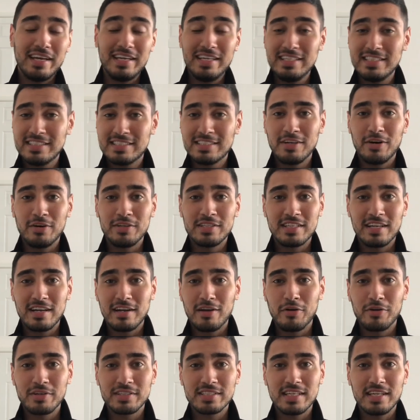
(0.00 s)
he started
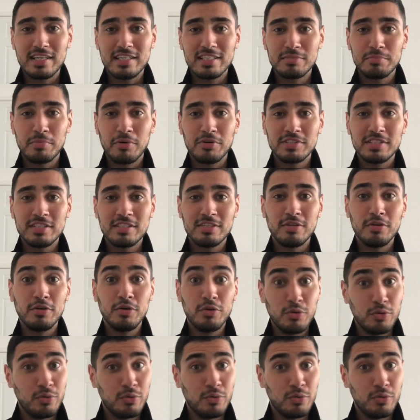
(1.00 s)
alongside Esposito,